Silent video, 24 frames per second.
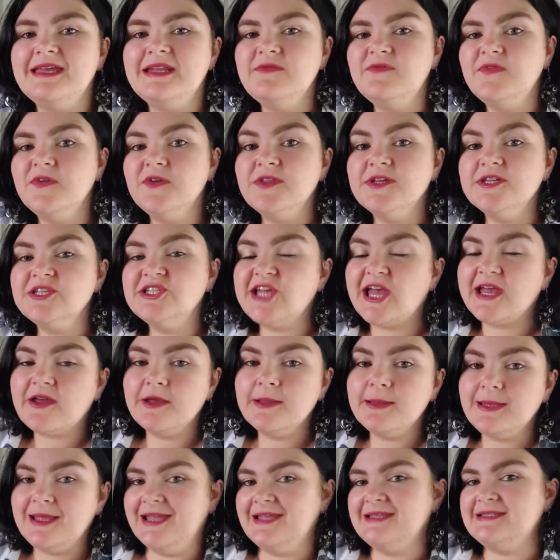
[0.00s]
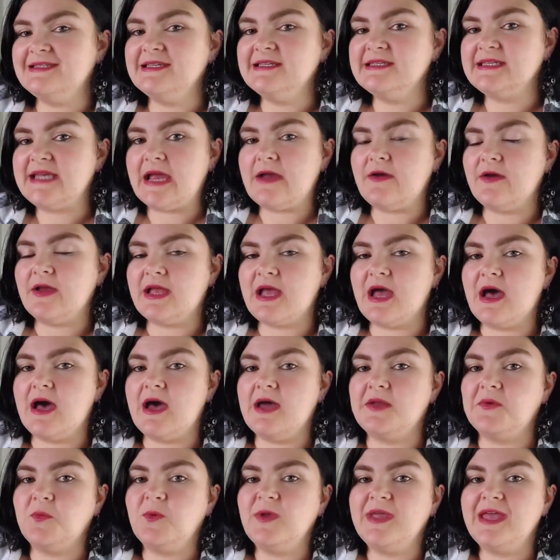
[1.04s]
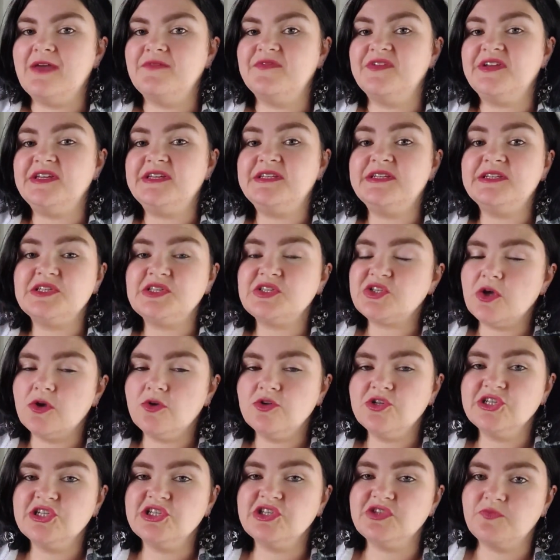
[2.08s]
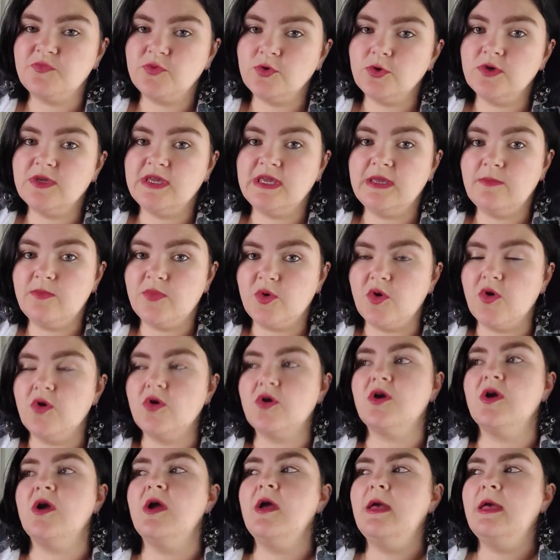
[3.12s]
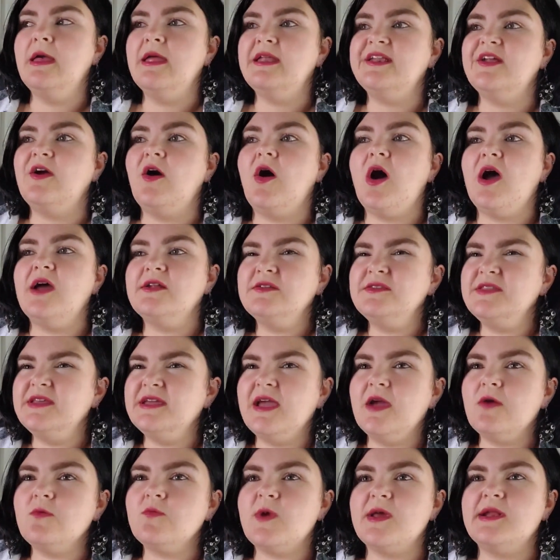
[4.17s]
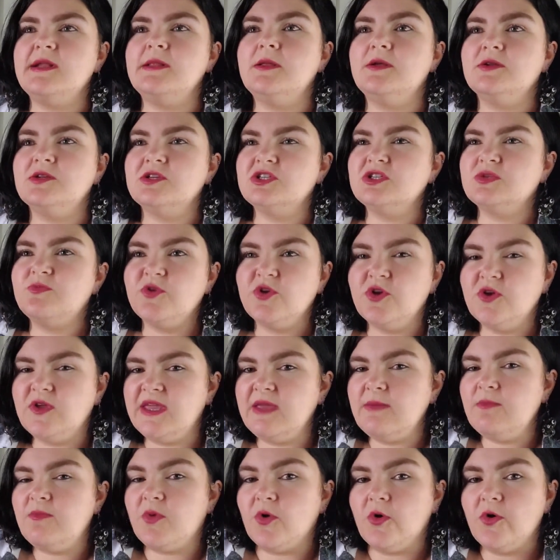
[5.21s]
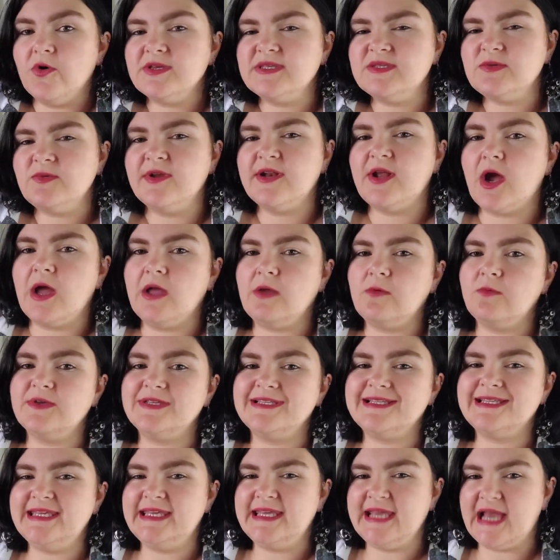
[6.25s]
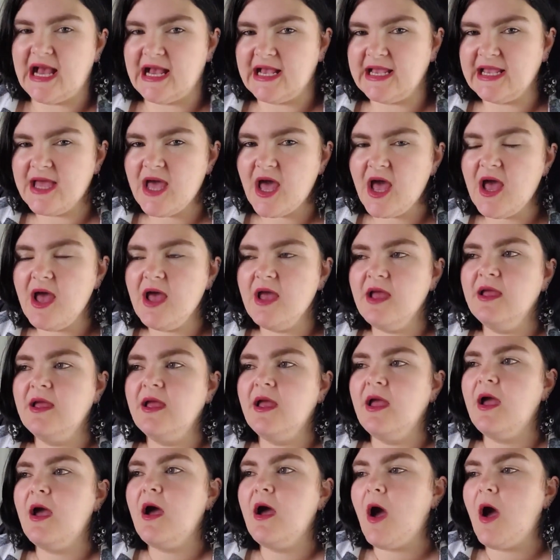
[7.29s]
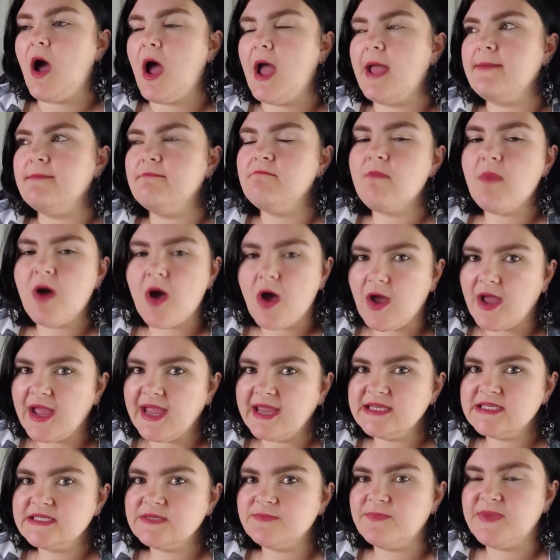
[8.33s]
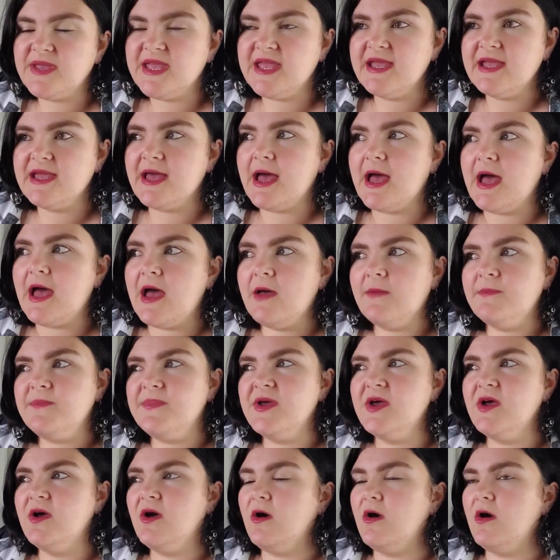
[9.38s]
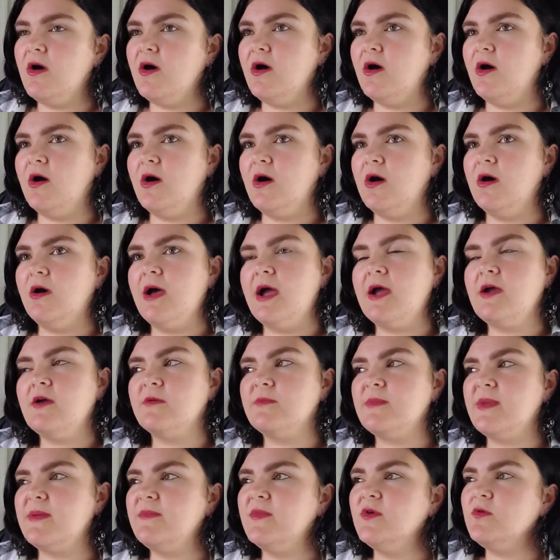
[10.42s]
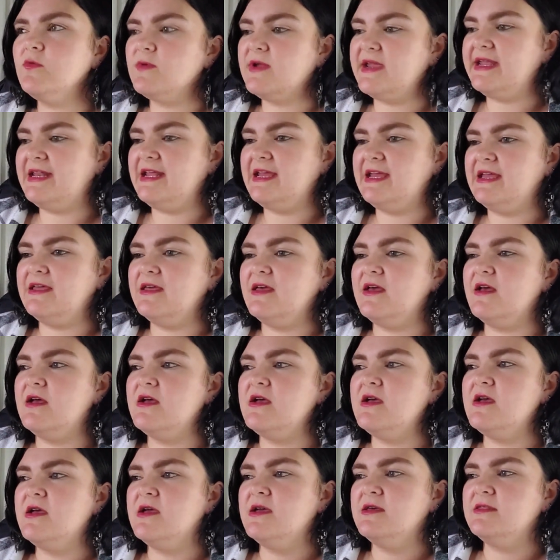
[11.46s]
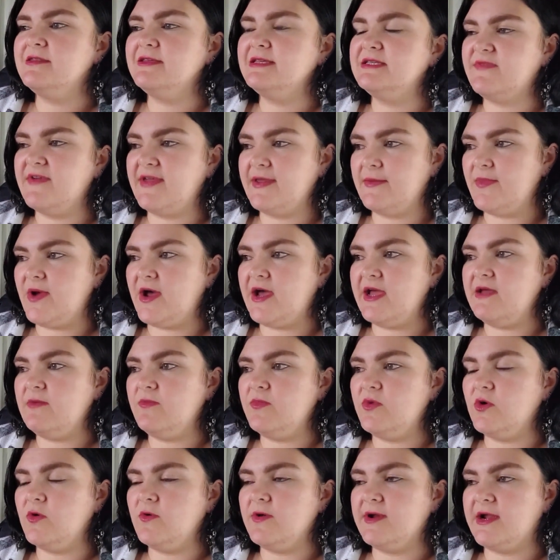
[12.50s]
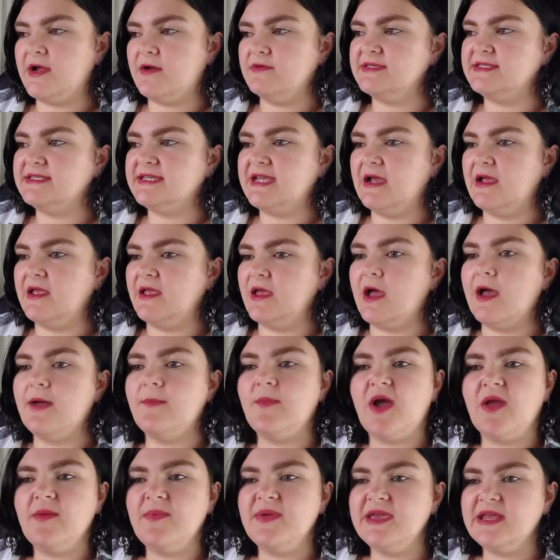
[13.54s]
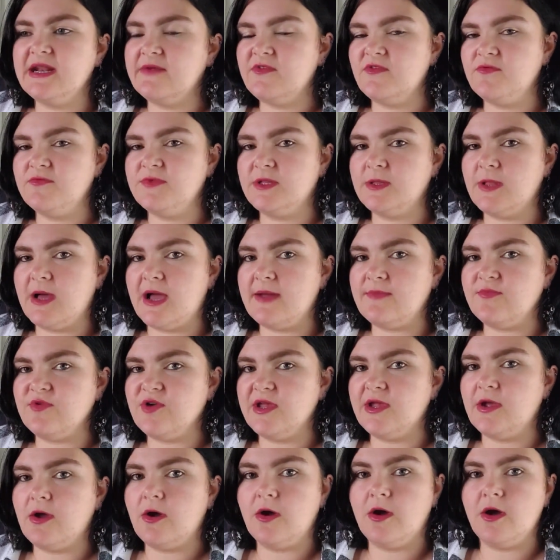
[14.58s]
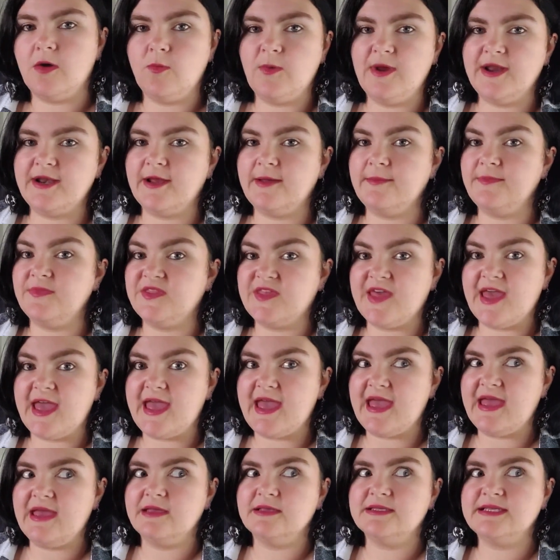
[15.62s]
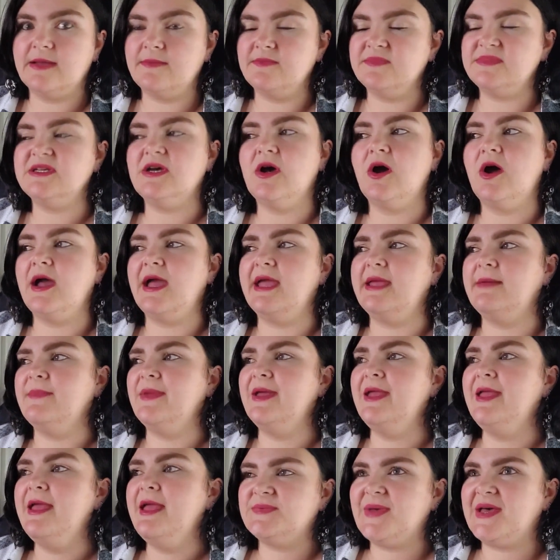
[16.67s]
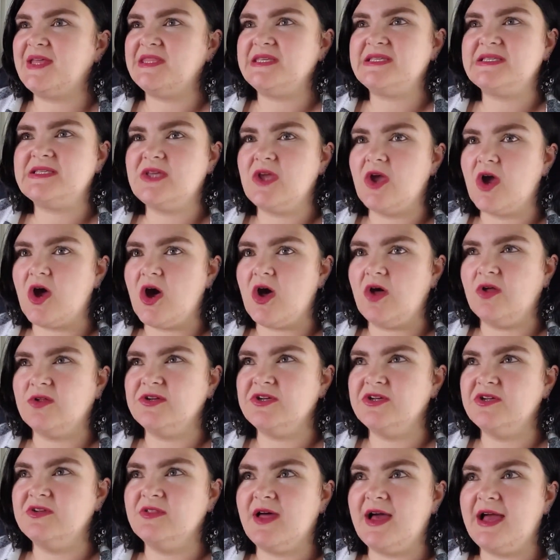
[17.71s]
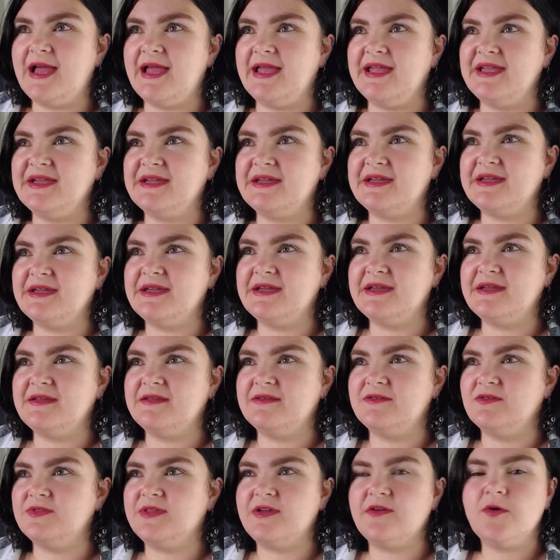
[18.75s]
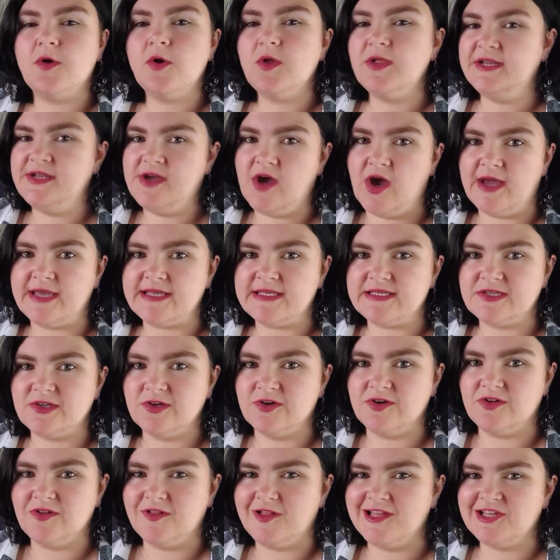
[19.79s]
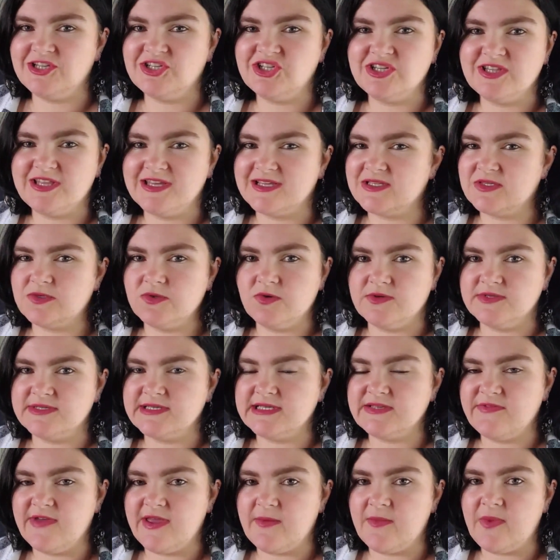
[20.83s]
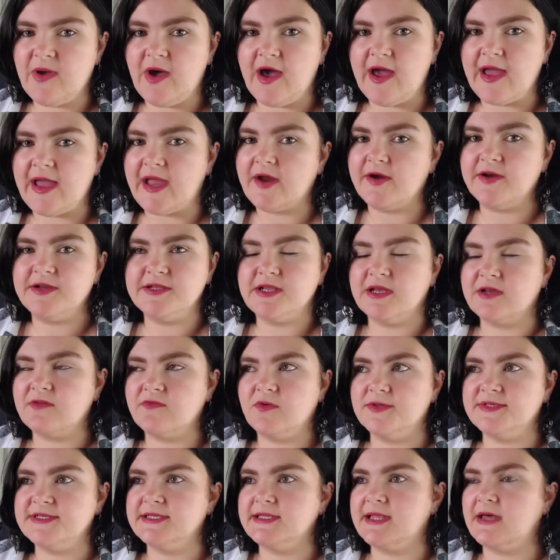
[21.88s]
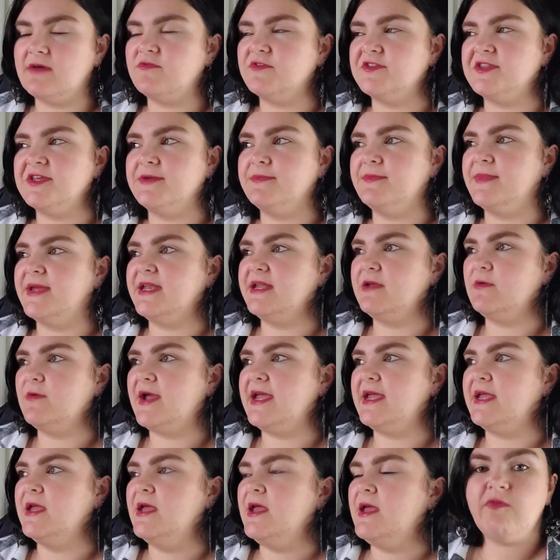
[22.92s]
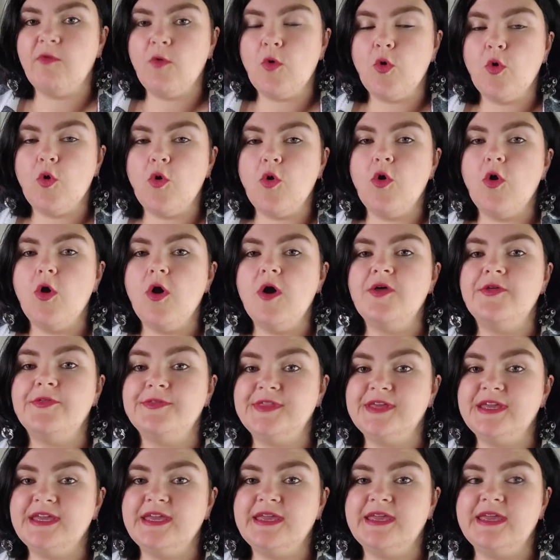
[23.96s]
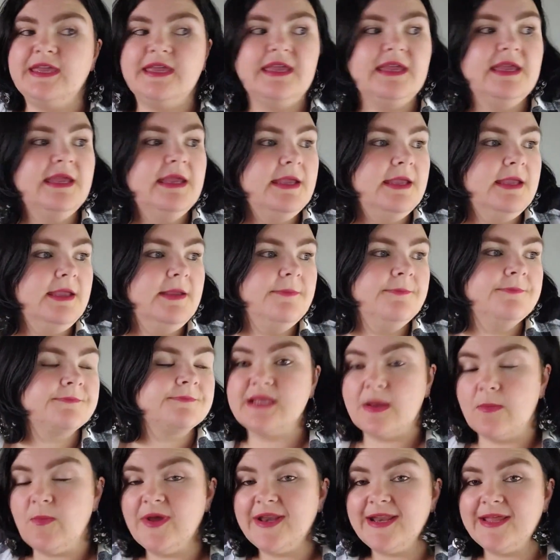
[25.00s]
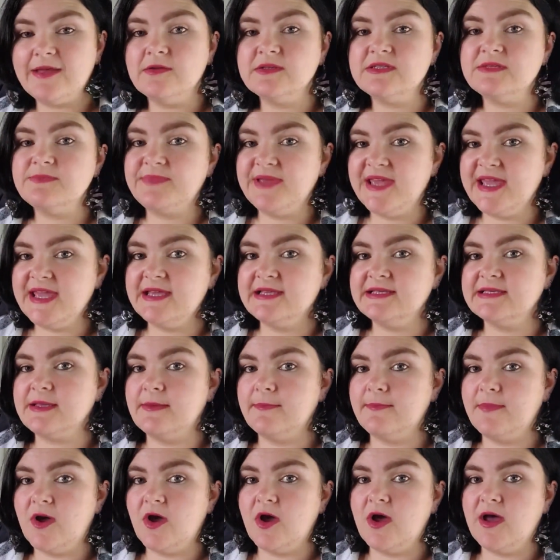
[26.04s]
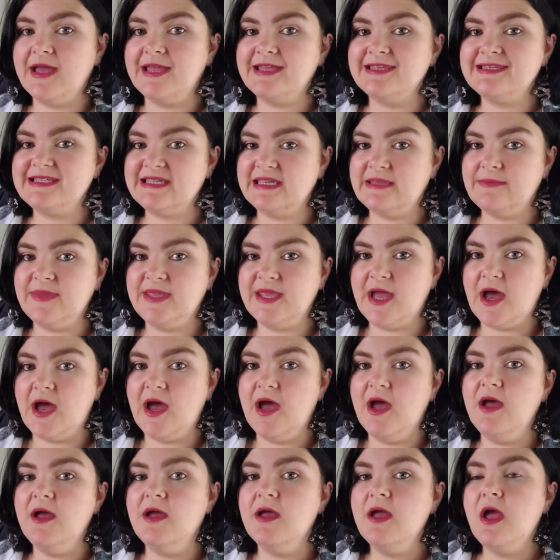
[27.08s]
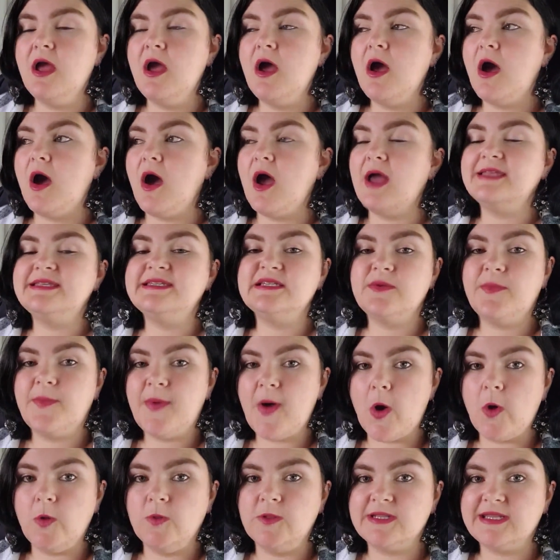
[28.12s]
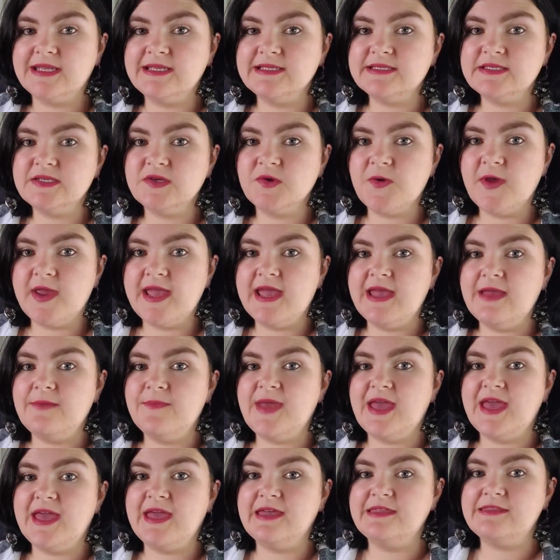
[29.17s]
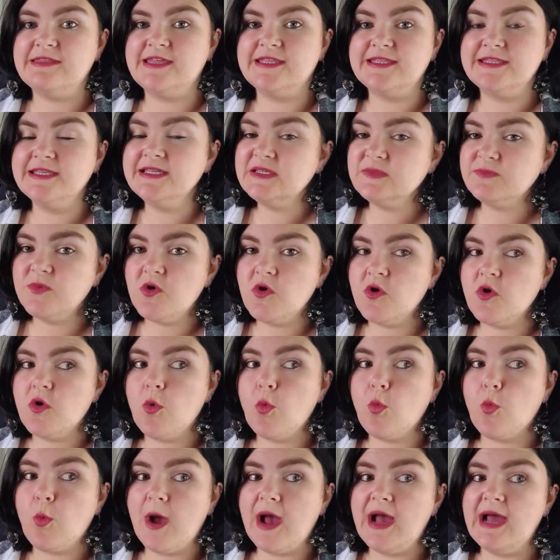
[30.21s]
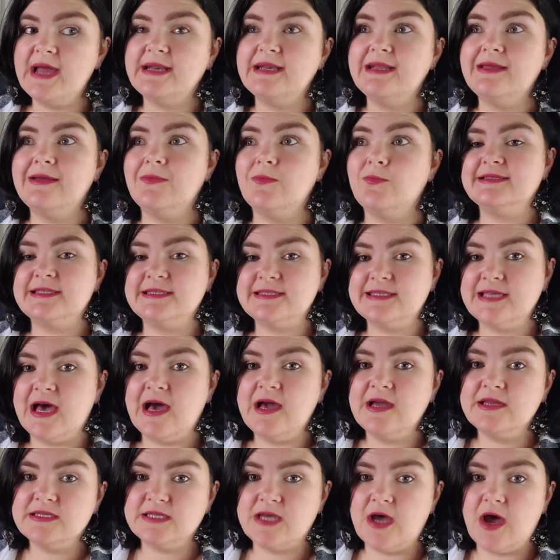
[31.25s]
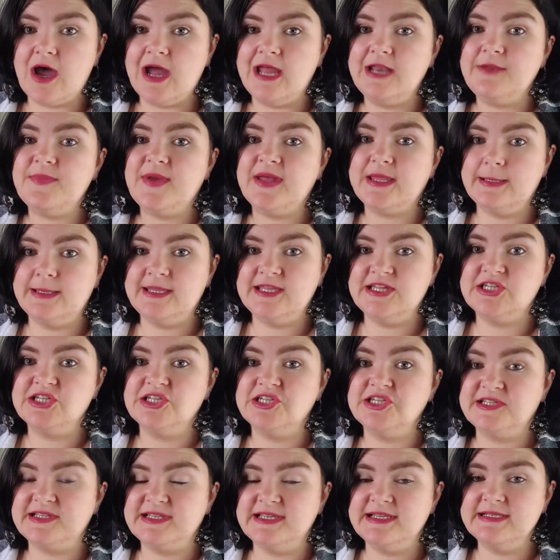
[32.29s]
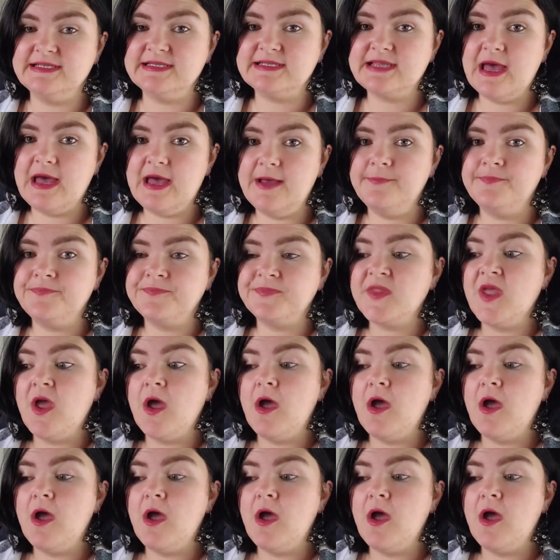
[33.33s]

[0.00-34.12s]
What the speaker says: And then for the Jack-O-Lantern tarot card, we have a nostalgic spooky book. Now, I don't think I read a lot of spooky books when I was younger. I might pick up, I remember reading this vampire book when I was younger. I might pick it up from the library when I'm there sometime. But it's about this girl who, like, they're all in high school and she like stalks this vampire and like falls in love with him anyway. For the Someone Else Picks My TBR, I did a poll on Instagram and then this book won. It is The Dark Tide by Alicia Jasinska.